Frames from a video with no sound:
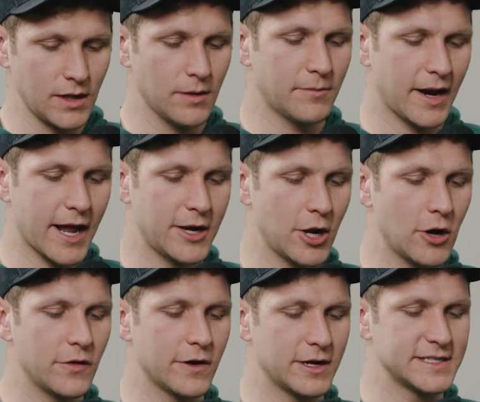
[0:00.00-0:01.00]
But I
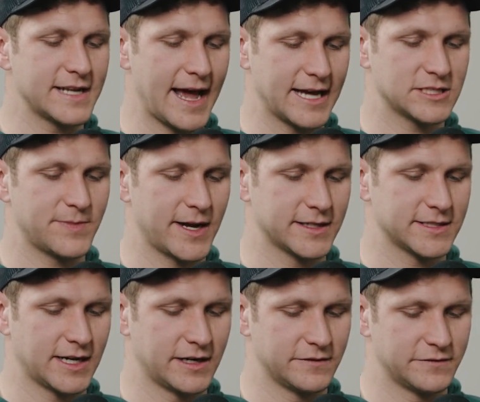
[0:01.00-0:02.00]
know there is an aspect
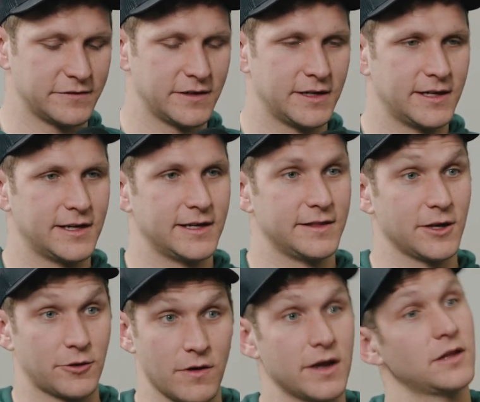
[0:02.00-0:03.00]
of the
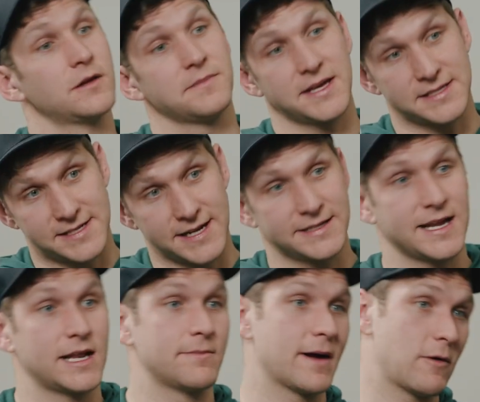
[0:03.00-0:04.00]
curriculum gets
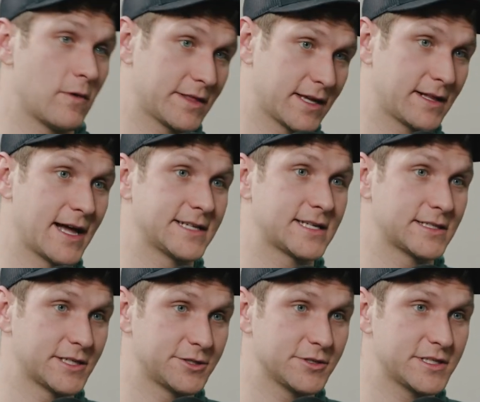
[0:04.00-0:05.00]
dictated by what the class
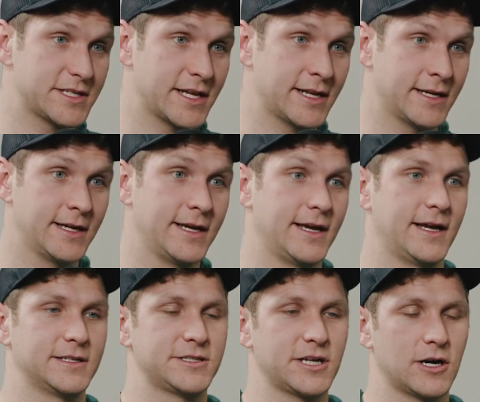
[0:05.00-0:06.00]
has interest in.
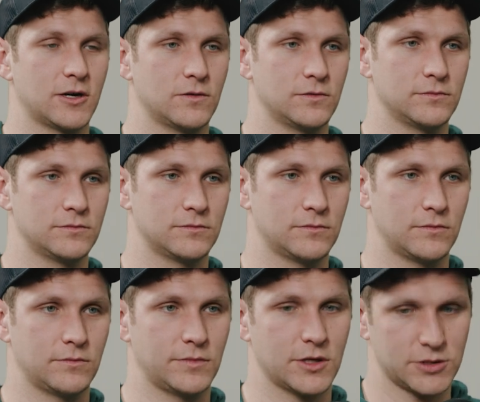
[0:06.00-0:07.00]
And so
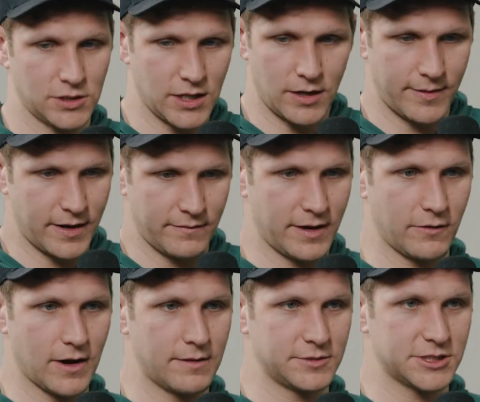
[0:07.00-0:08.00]
there's a little bit of me
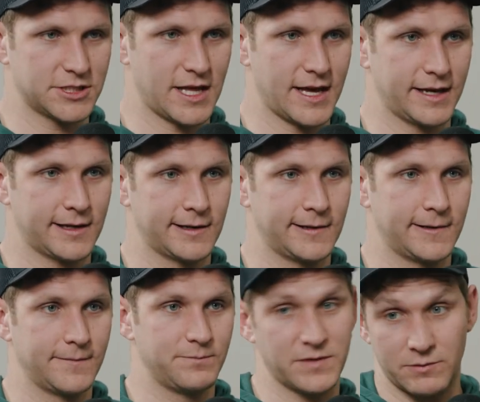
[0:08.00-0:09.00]
where I'm just like,
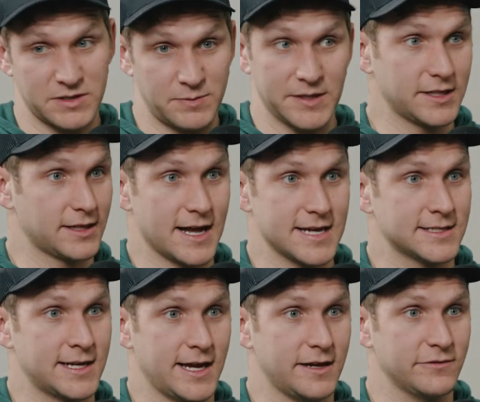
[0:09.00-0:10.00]
can we split the class
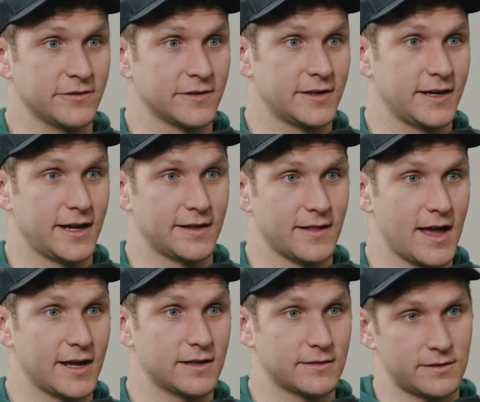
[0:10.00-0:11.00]
in half? And
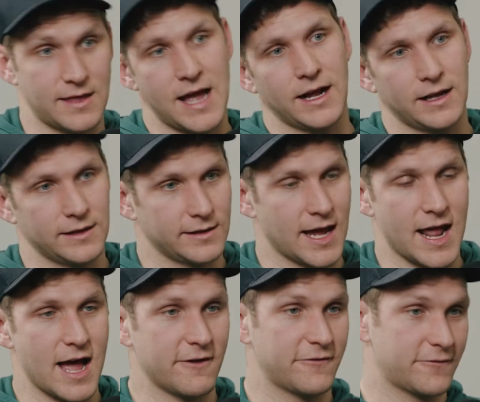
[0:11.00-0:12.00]
like that
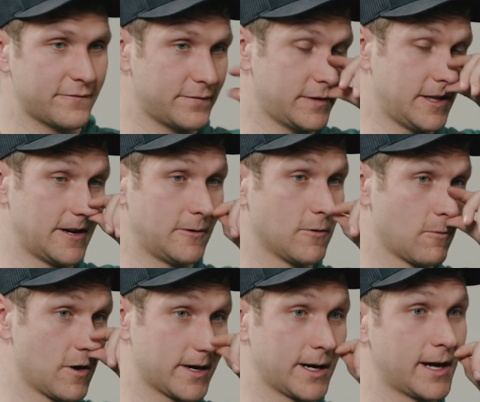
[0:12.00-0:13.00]
half, you know, we're
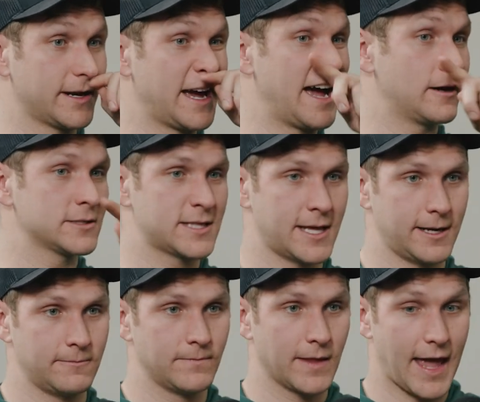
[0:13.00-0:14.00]
working on a house
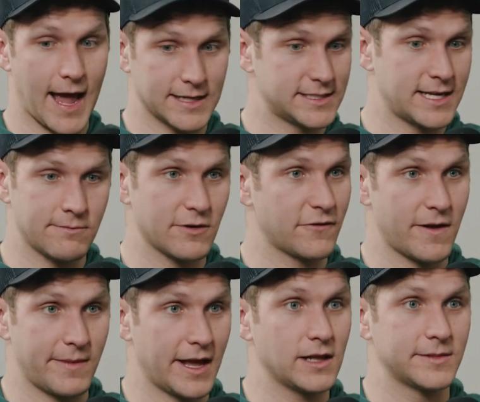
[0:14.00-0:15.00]
that has timber
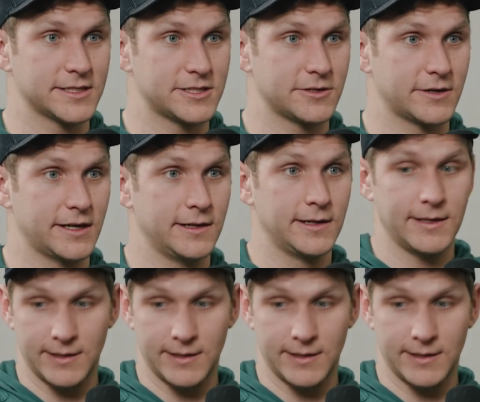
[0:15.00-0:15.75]
framing elements to it.